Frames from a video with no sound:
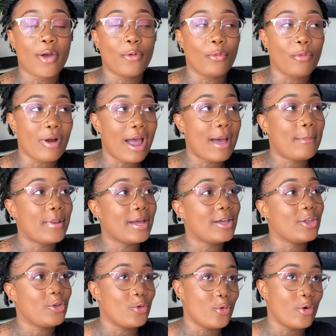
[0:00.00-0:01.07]
Wrap
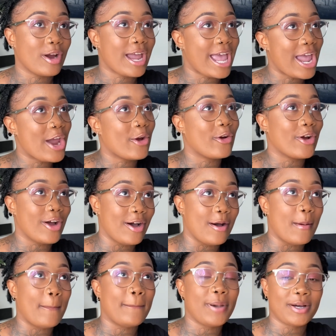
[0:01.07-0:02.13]
your hair
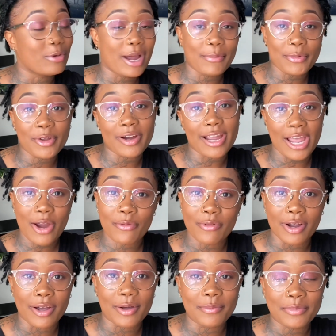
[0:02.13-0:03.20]
up. Wrap your hair
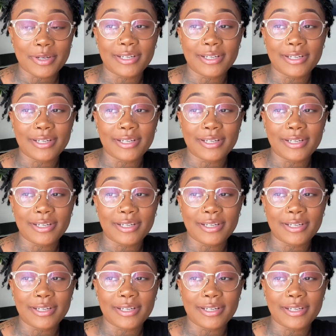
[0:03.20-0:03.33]
up.